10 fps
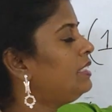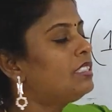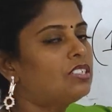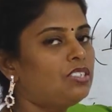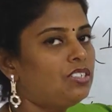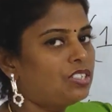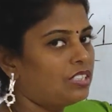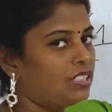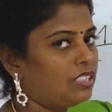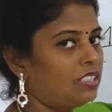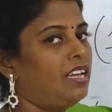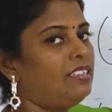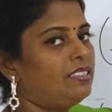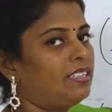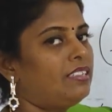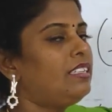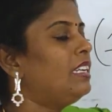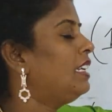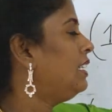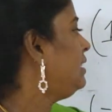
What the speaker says: integer. A is an